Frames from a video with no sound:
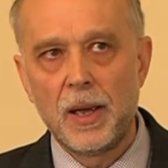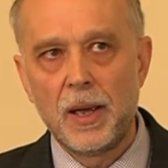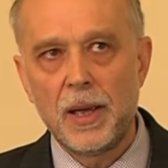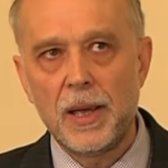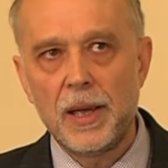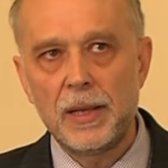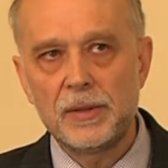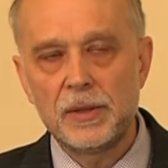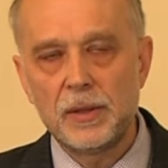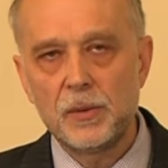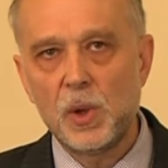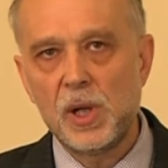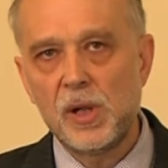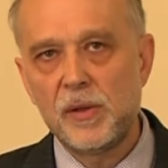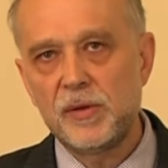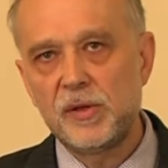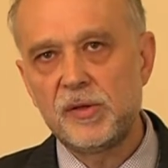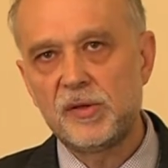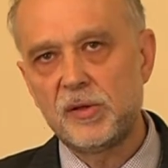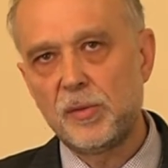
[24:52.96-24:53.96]
And, well,
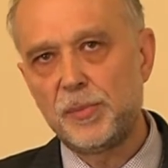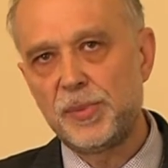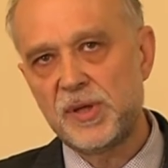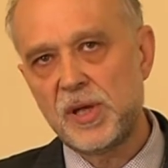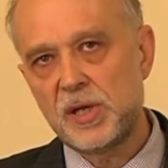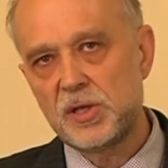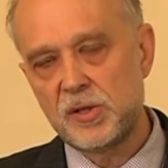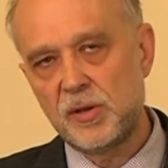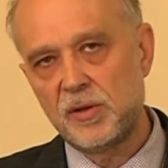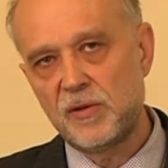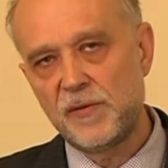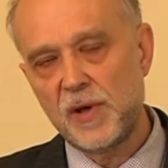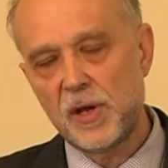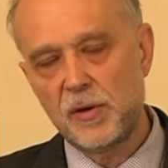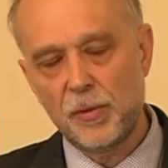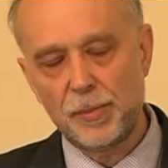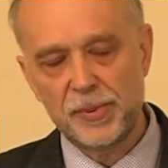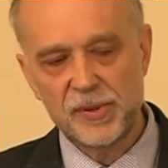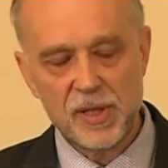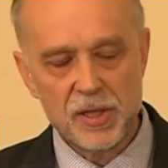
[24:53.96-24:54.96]
this obsession,
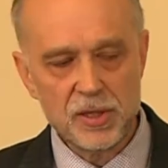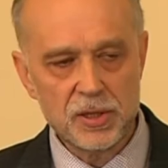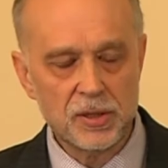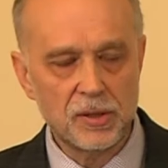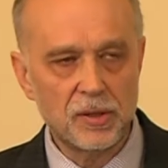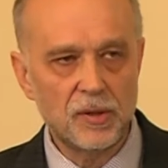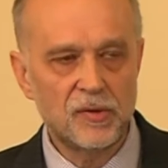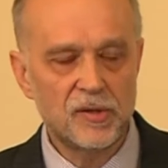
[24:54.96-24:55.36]
their obsession,